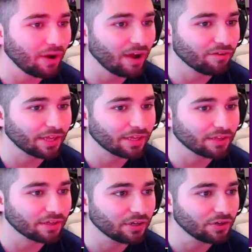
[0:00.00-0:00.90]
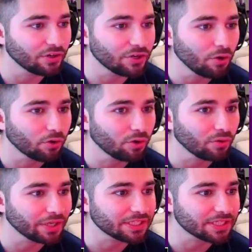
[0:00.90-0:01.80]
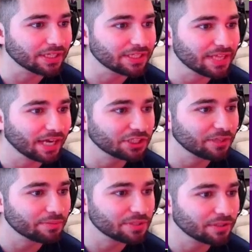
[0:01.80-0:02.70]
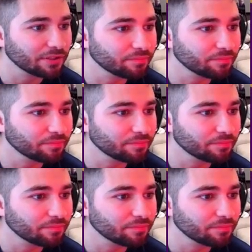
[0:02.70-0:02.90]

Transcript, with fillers: have, like, no coins. Like, it's actually absurd.